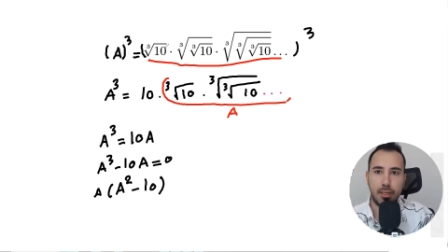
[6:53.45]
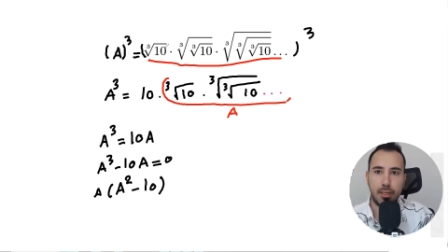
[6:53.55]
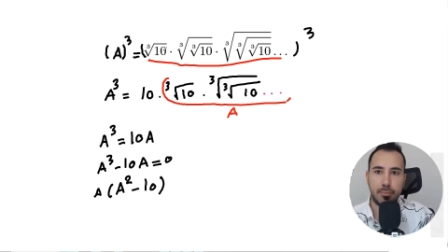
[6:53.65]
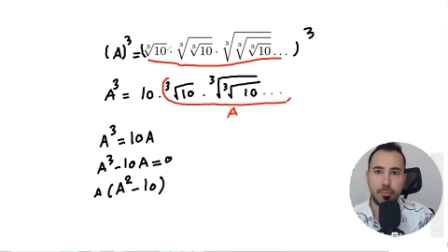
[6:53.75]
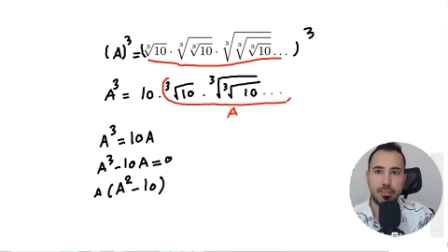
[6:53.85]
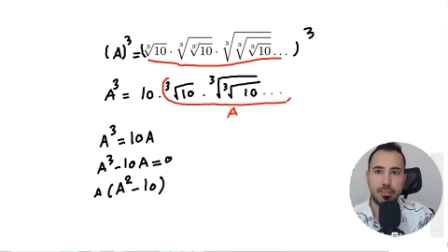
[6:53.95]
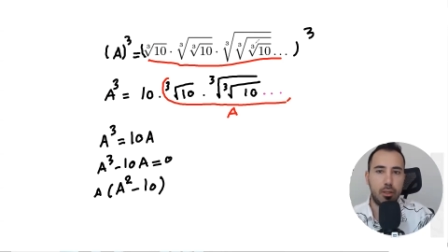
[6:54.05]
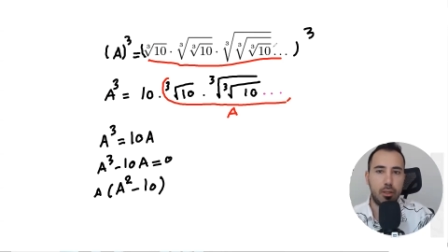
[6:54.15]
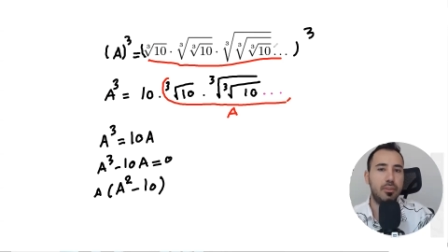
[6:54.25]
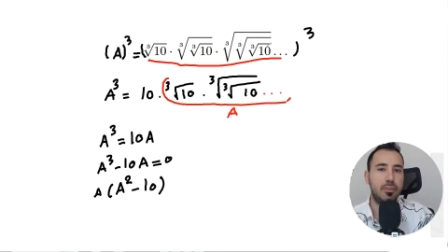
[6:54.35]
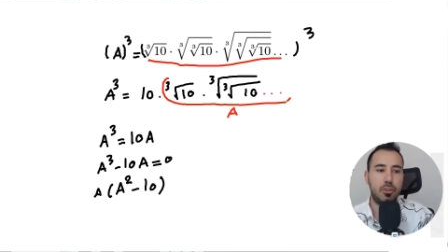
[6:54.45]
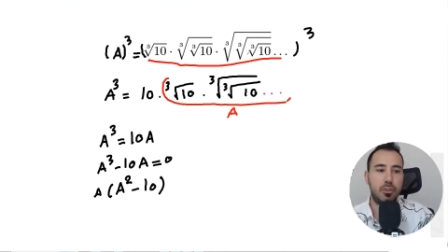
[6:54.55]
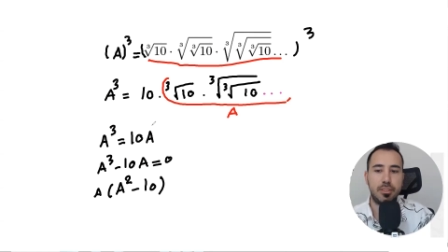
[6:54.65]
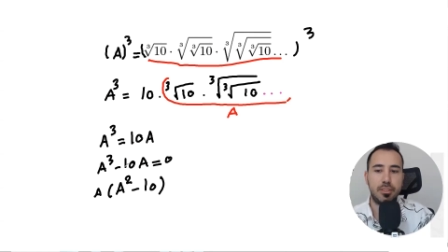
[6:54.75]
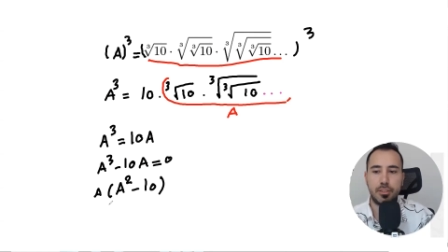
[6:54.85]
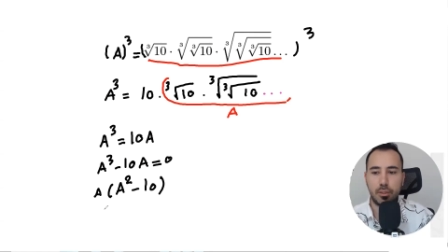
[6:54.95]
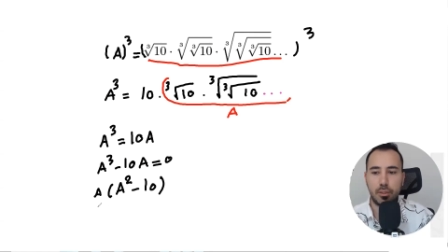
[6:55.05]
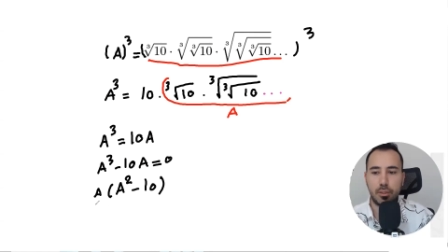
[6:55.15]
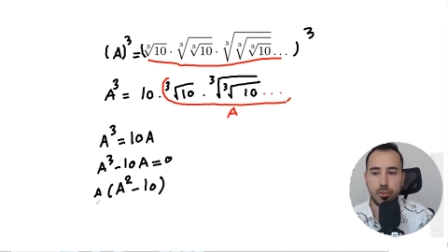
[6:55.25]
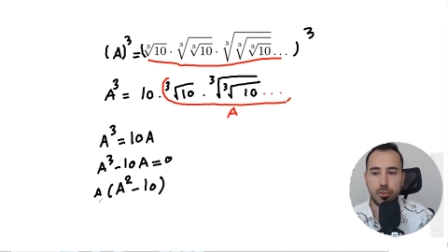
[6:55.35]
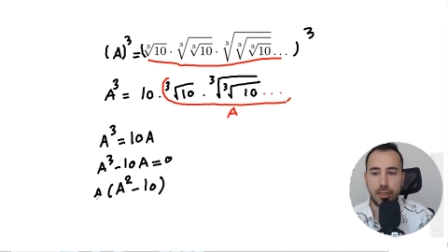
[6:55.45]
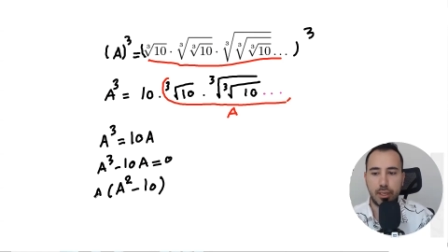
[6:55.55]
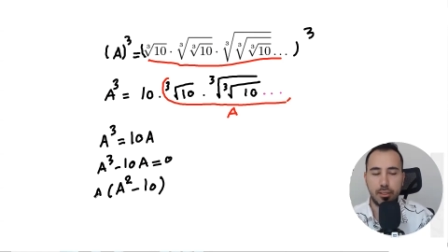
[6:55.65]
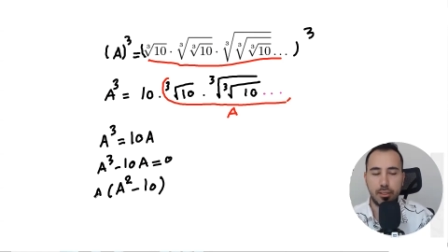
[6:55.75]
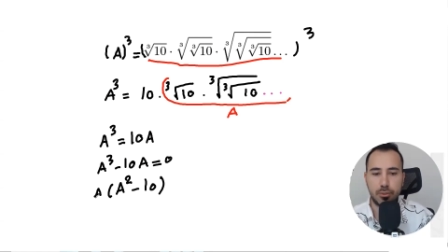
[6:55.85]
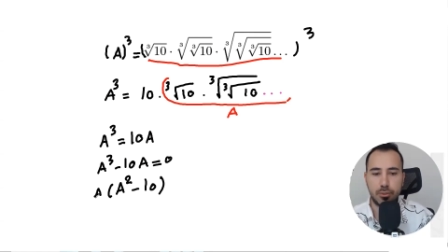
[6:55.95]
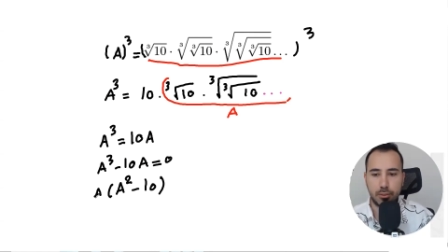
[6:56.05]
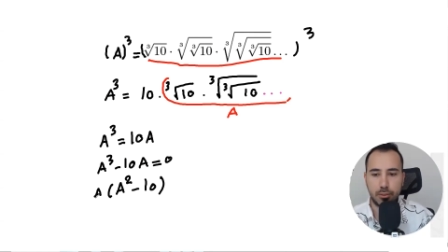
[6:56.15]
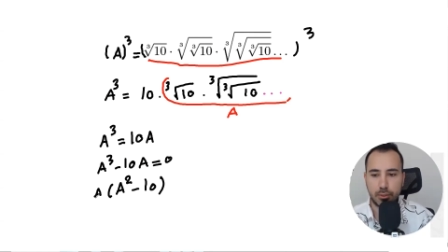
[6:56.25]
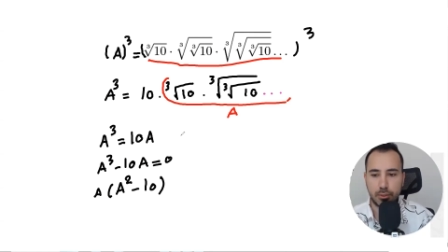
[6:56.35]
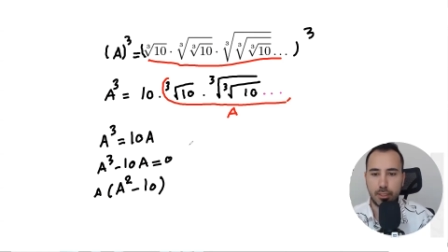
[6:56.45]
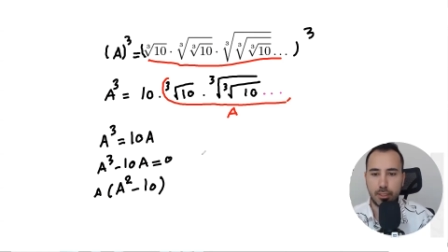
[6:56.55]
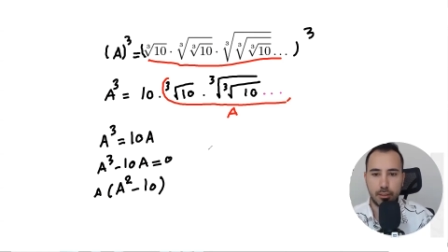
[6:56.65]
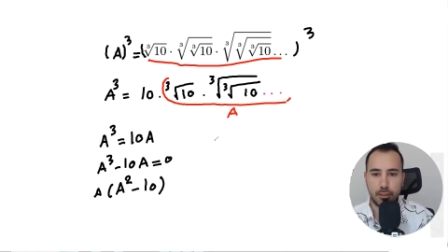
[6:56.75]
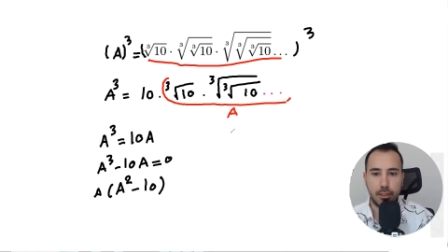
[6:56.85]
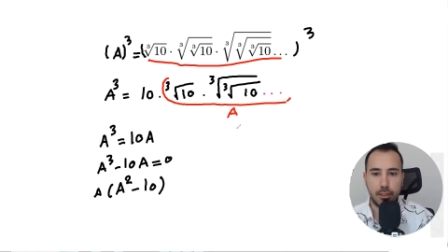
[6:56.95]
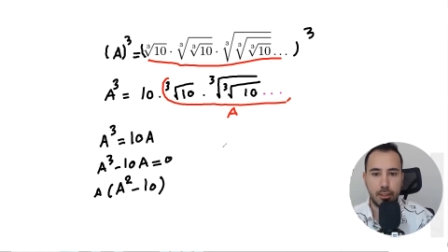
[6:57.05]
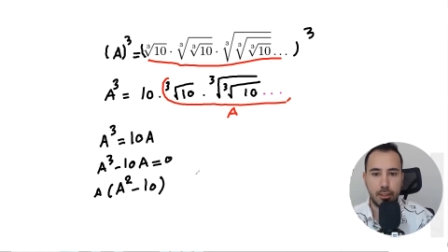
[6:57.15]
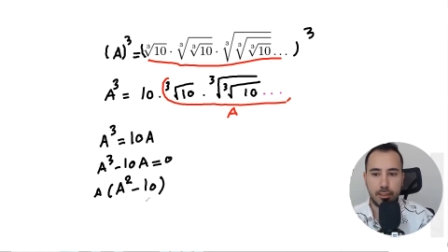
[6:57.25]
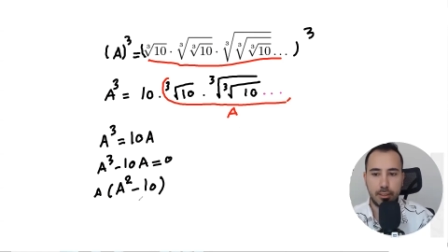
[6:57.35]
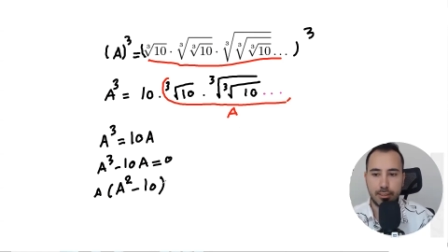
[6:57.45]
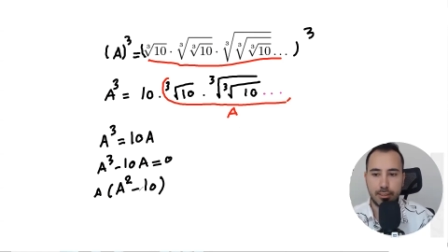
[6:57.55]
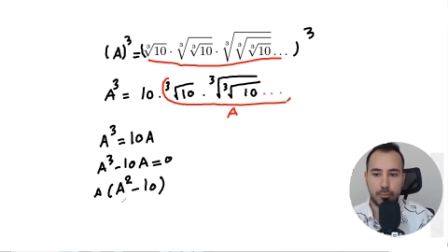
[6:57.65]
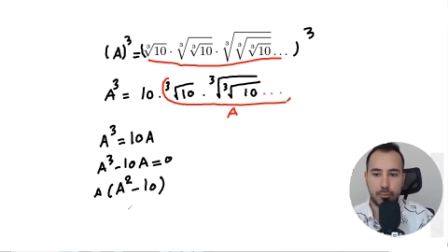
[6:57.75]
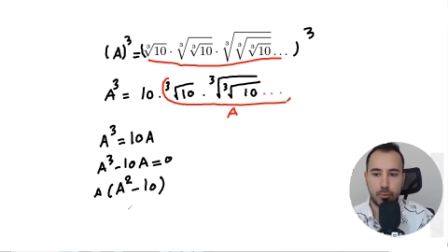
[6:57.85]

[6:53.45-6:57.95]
because none of the terms is 0, so A equals 0 is not acceptable.